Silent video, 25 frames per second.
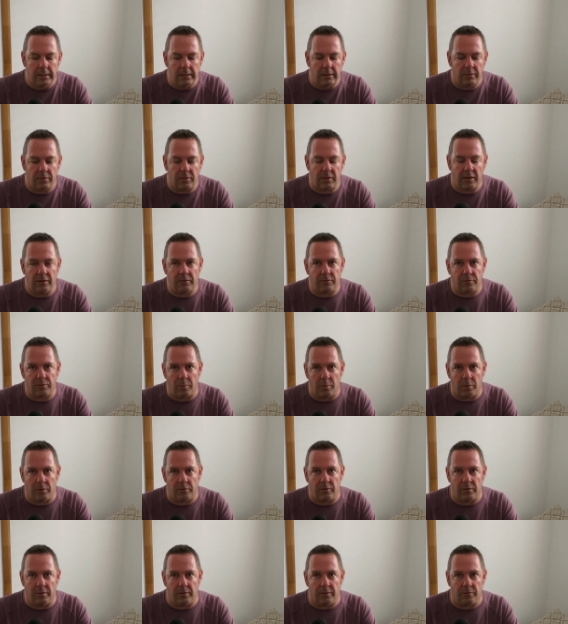Thanks for
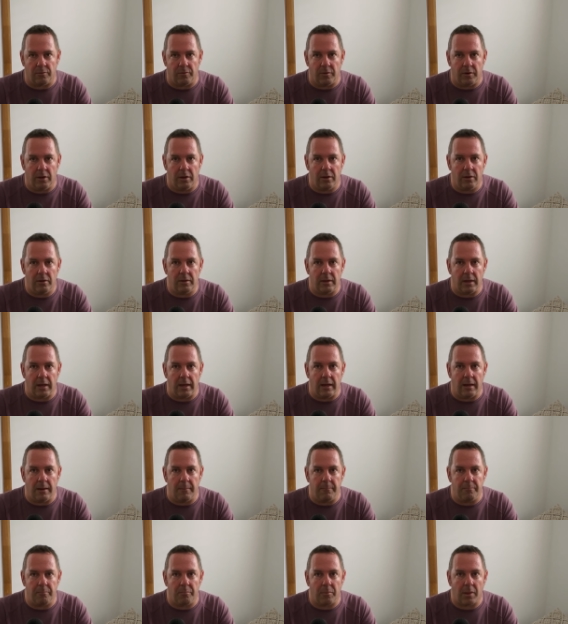watching this video.
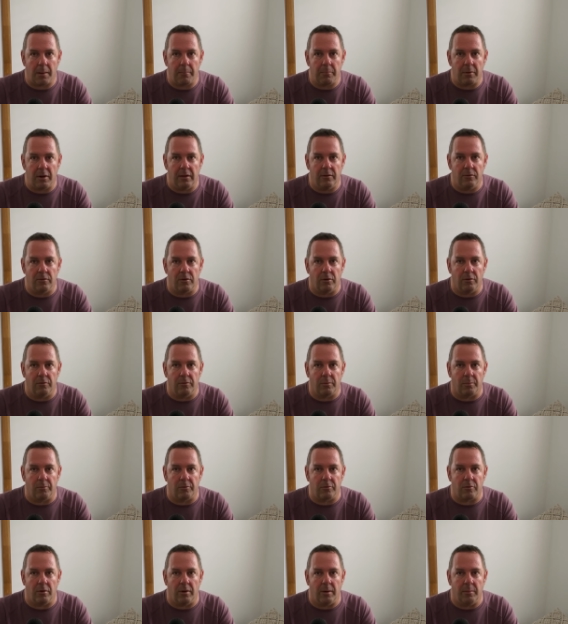Um, please do
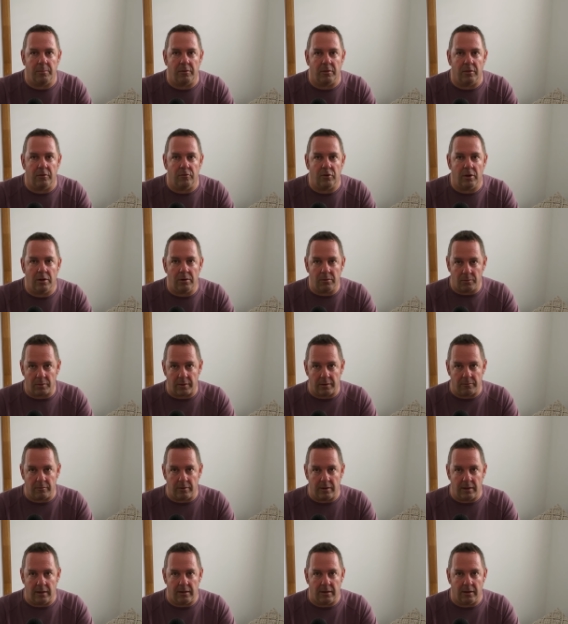subscribe to the channel, that
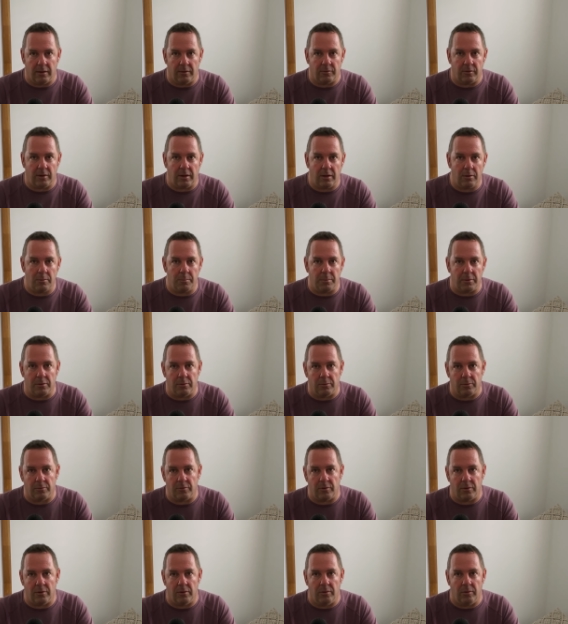really does help, and
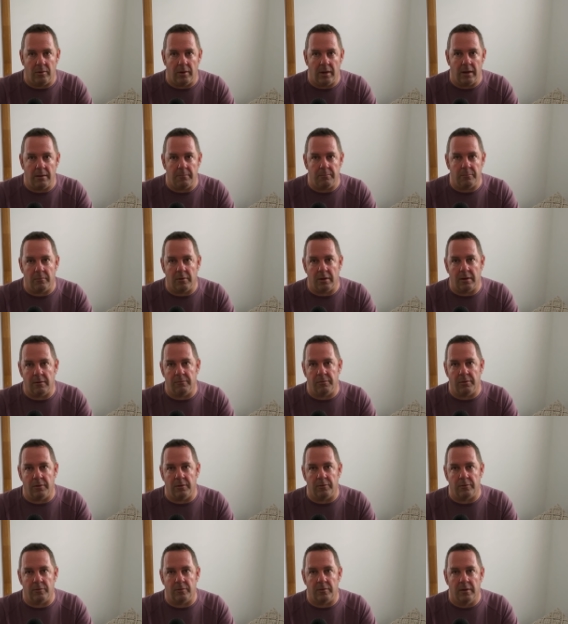also um, give
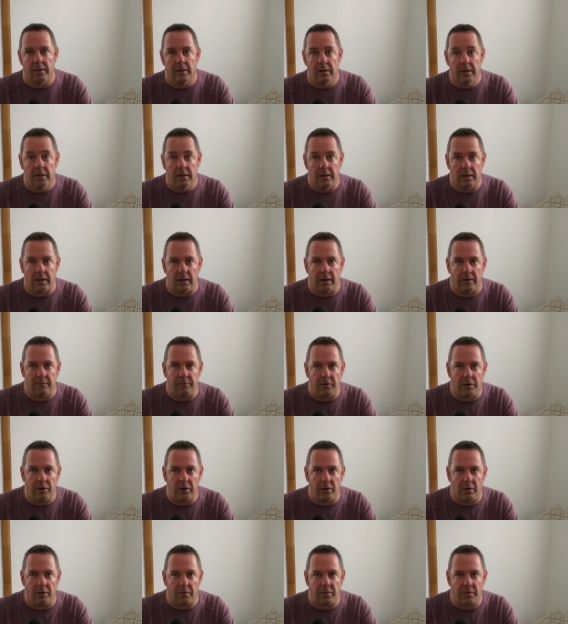this uh,
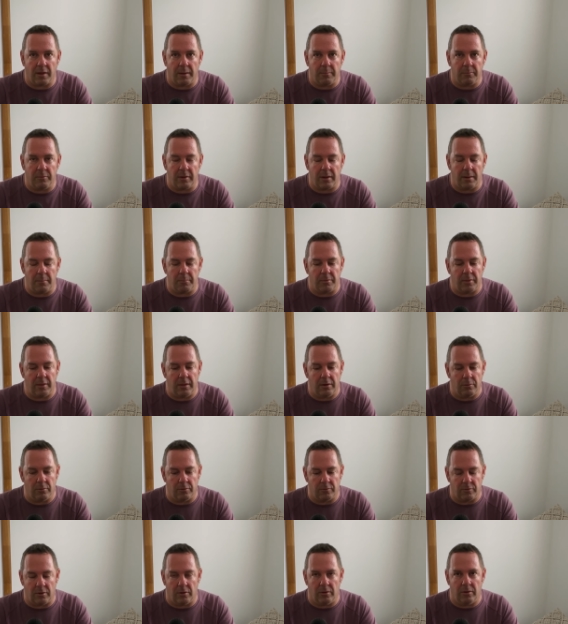video a thumbs up, that
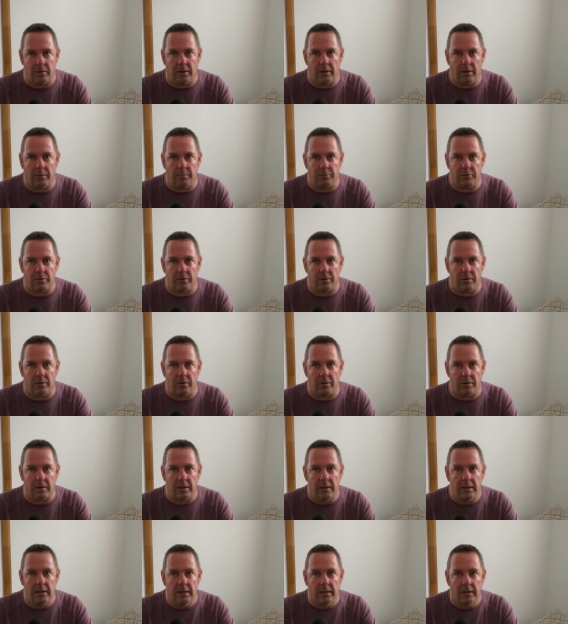also helps a
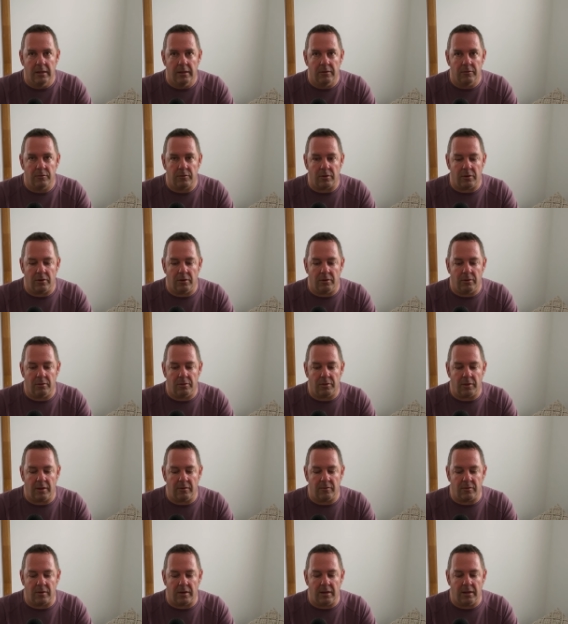lot. So
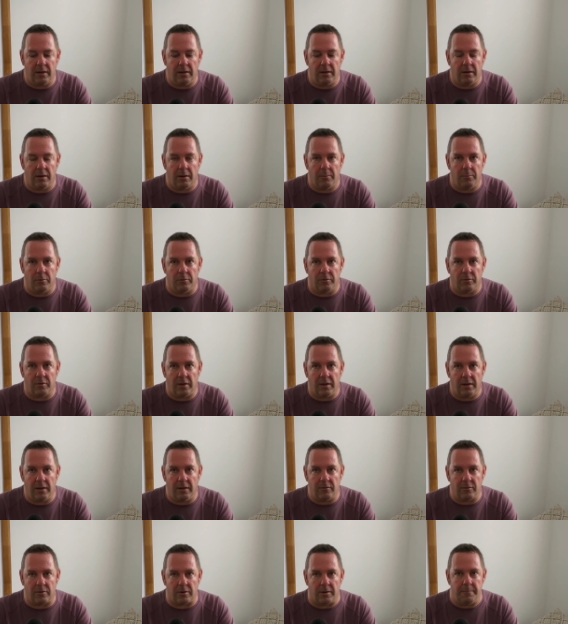thanks again, and we'll see you
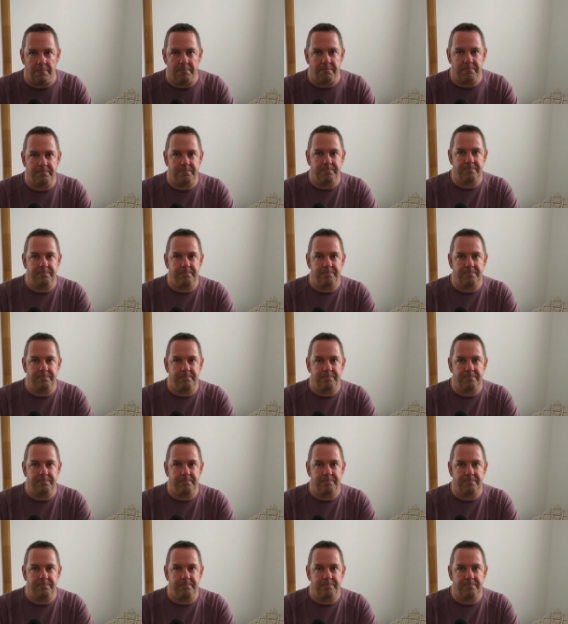next time.